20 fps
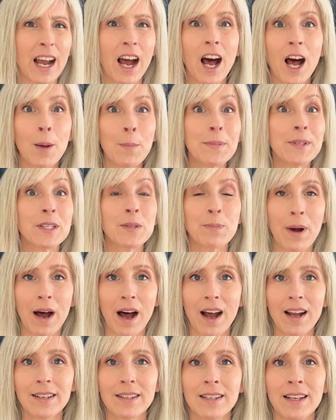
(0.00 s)
hub
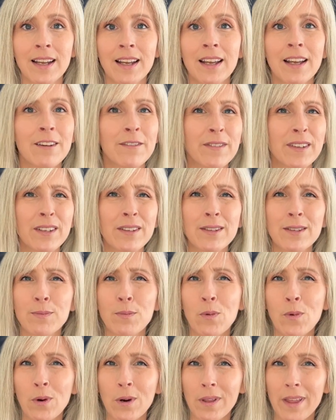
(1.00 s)
spot feels
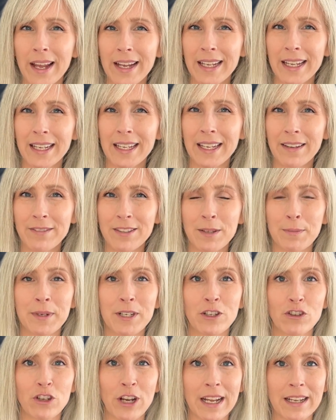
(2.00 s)
more like it gives them a
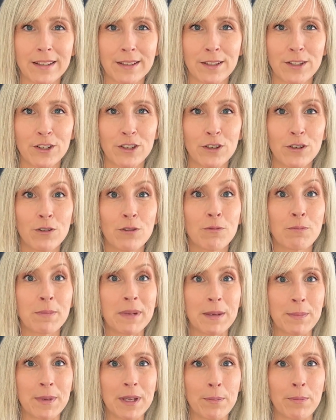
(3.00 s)
chance to
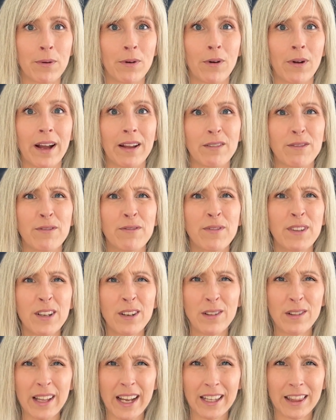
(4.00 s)
meet people and
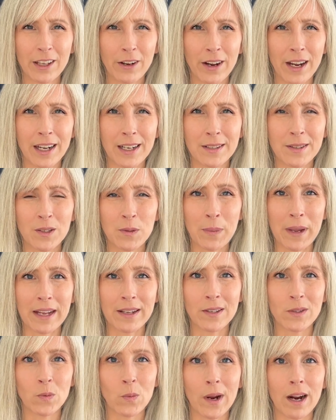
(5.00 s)
feel like they're in a
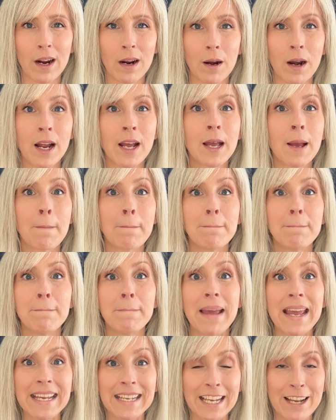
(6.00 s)
space where
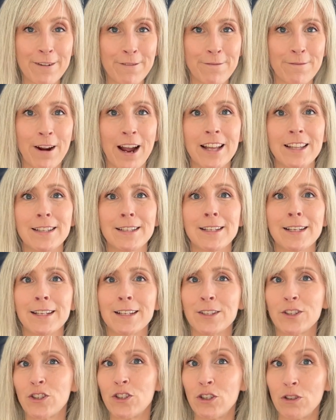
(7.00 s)
making friends
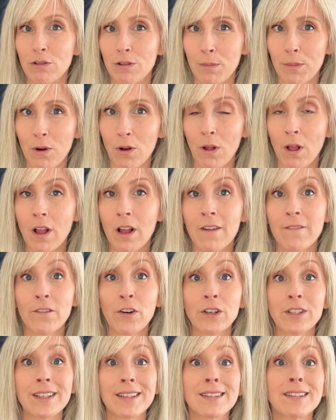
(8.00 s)
is doable
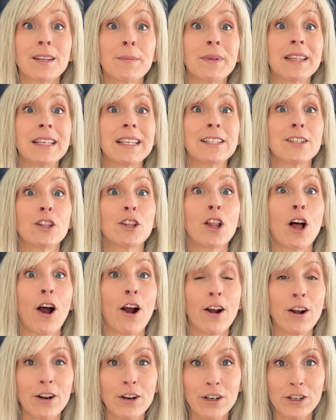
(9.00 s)
versus some of these
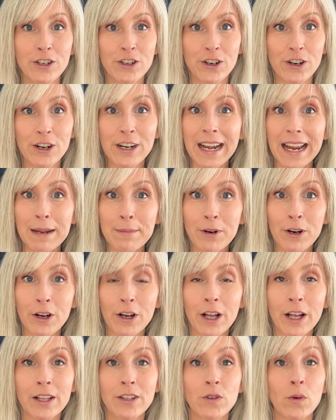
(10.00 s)
larger
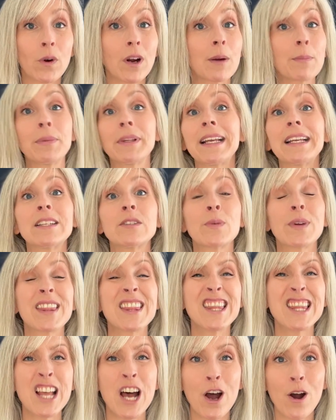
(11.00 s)
neighborhoods or a place with
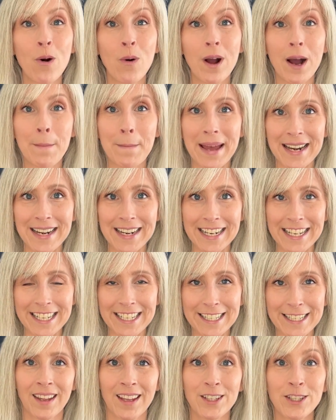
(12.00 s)
no
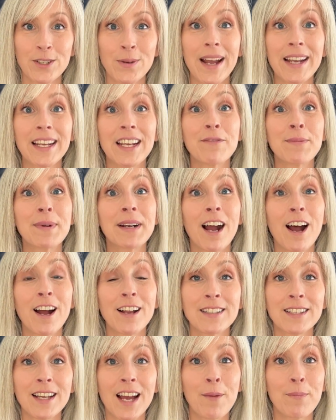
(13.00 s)
amenities. So I give
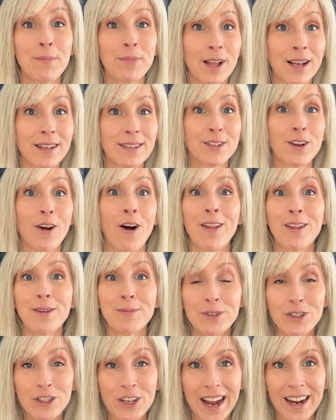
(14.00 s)
Macanta a plus
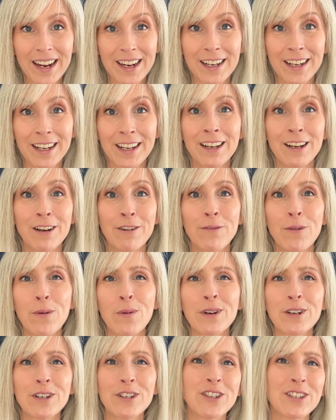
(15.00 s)
column check
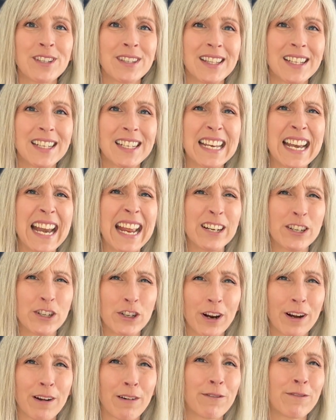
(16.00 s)
for just the
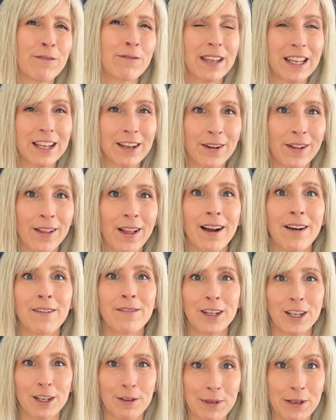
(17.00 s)
nature and feel of
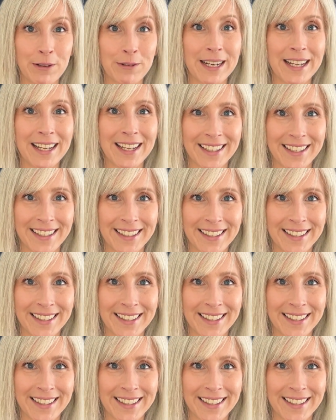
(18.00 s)
the community.